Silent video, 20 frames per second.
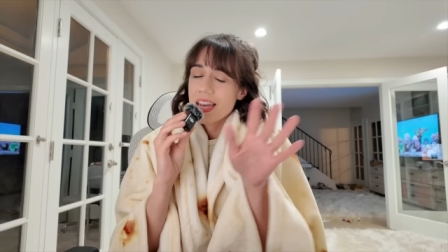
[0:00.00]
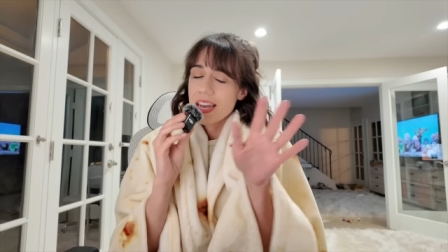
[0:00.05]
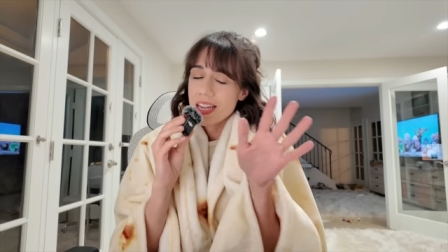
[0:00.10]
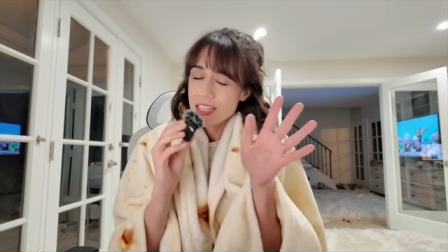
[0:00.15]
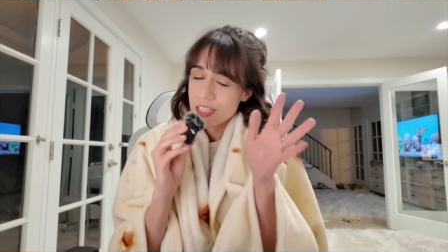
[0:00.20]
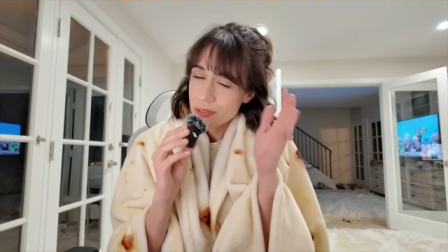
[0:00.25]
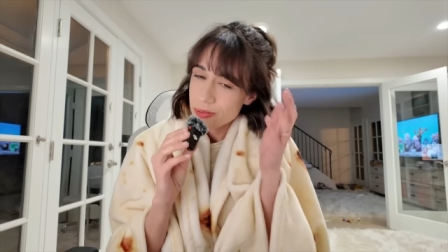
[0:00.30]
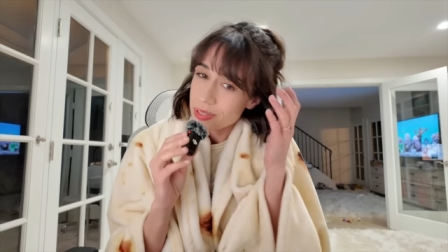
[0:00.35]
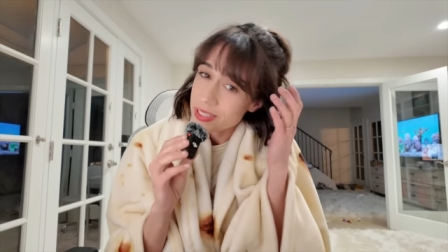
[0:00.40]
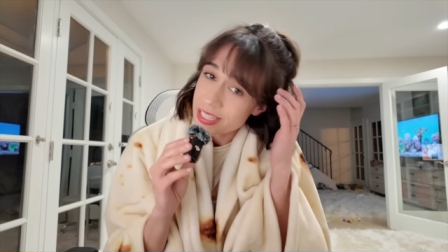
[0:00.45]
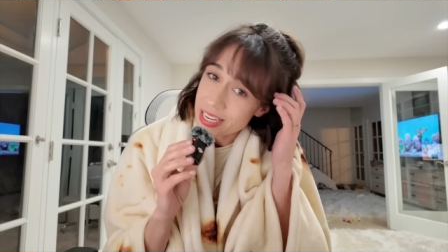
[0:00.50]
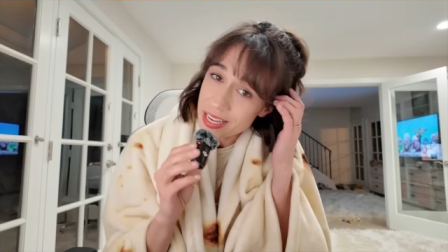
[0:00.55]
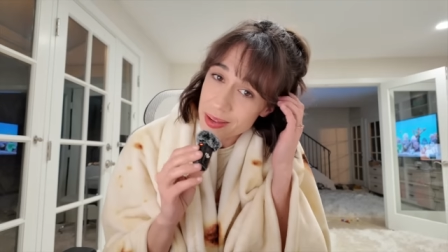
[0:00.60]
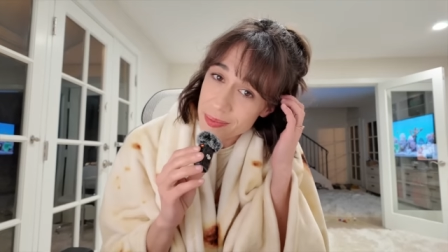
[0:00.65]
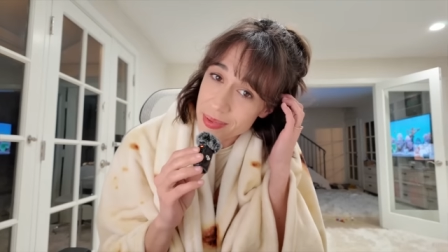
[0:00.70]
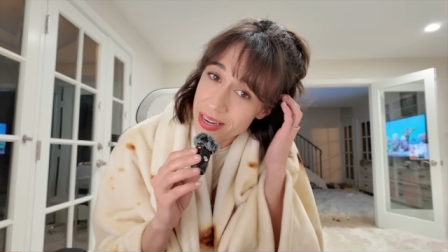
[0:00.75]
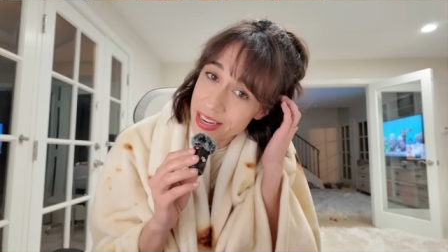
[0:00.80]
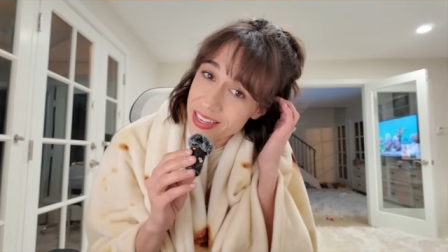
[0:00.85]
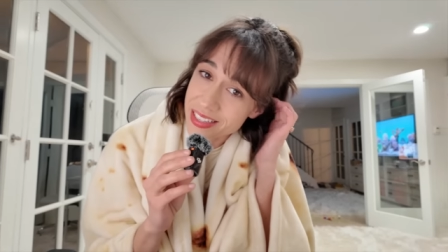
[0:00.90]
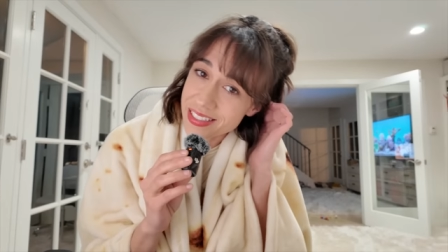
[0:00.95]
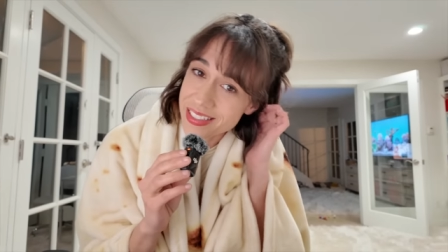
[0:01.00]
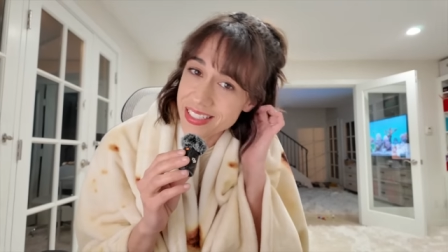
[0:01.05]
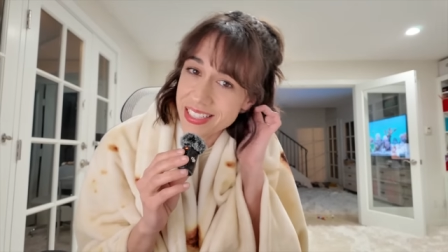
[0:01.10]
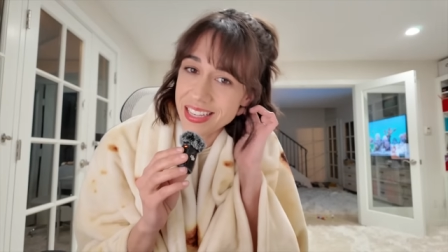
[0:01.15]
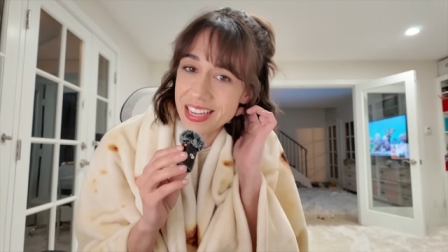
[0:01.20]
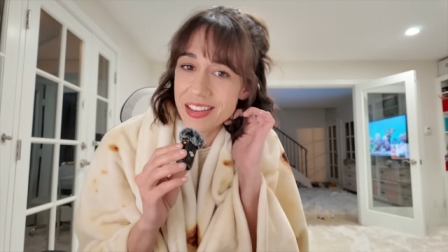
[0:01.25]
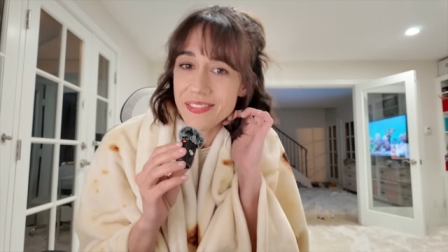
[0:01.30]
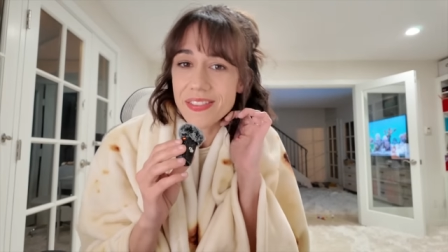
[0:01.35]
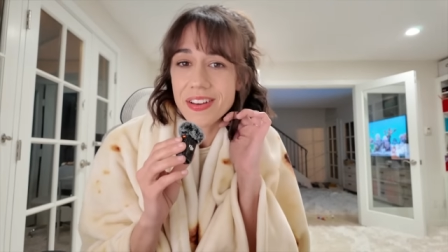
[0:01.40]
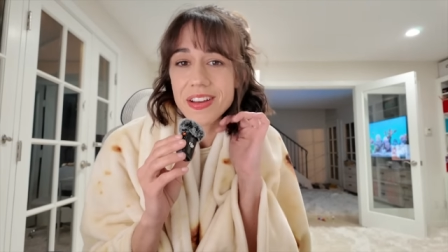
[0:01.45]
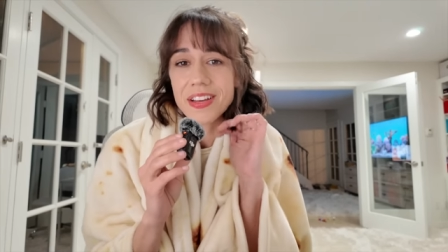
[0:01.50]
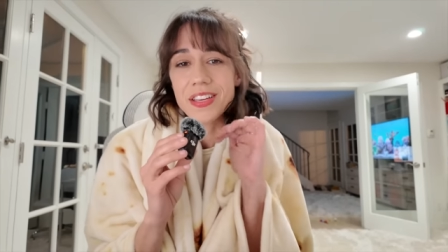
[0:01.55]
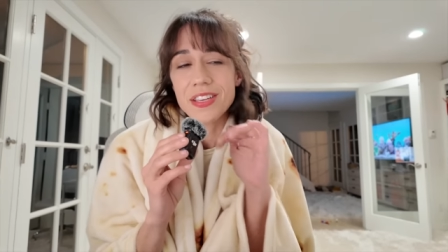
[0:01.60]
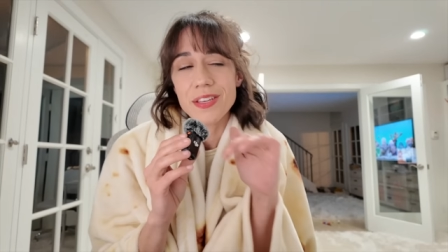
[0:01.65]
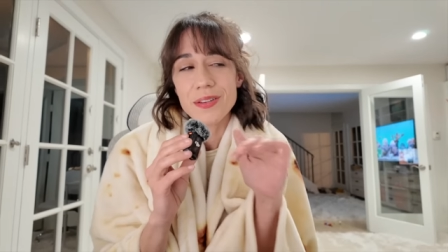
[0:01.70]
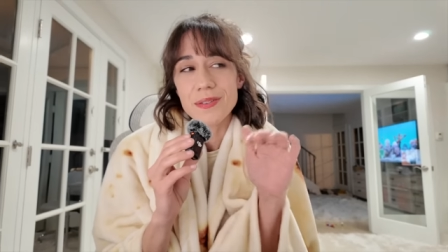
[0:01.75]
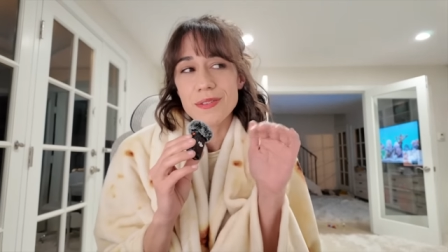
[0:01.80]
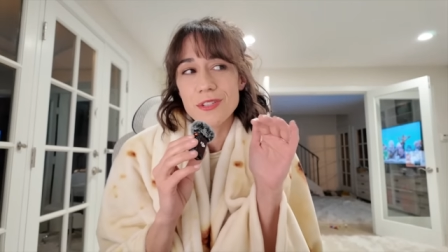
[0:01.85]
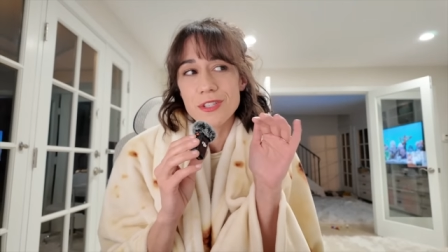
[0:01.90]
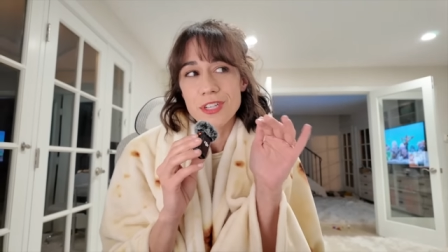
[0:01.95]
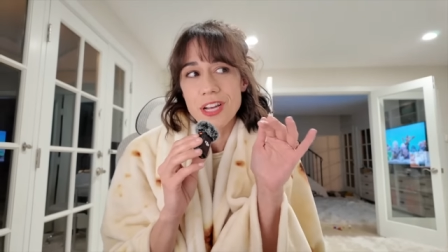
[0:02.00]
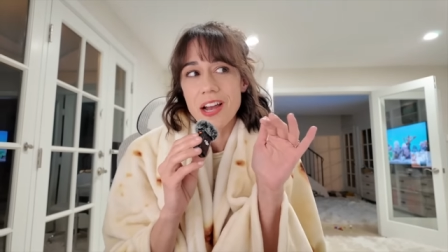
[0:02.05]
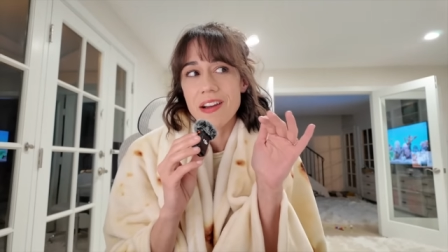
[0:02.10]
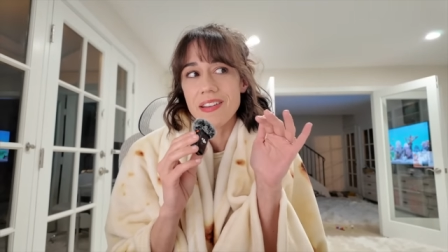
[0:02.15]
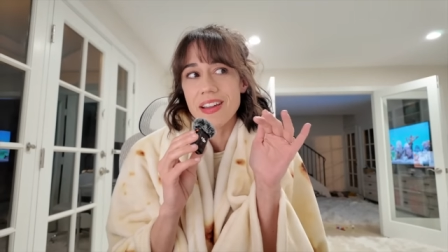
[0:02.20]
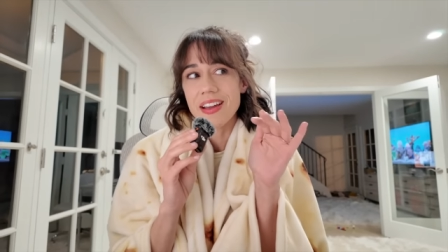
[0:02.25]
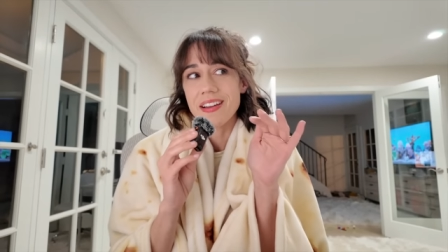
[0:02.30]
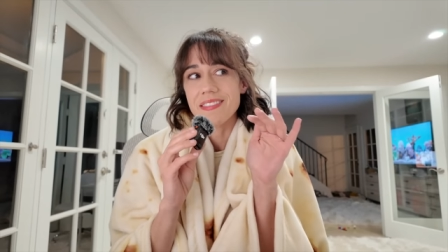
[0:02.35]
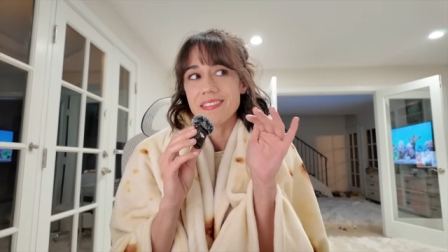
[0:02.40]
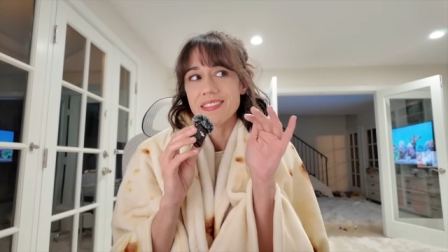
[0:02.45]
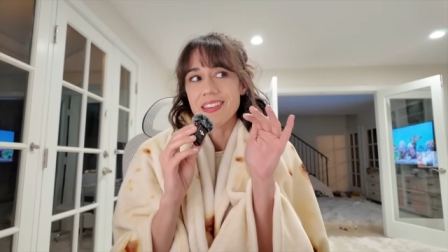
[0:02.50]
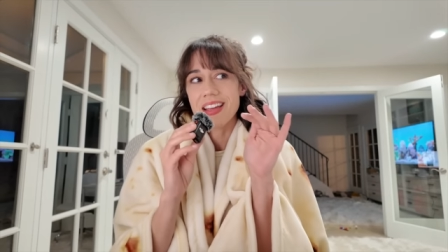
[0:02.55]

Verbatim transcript: And I just want to take a minute to give a huge shout out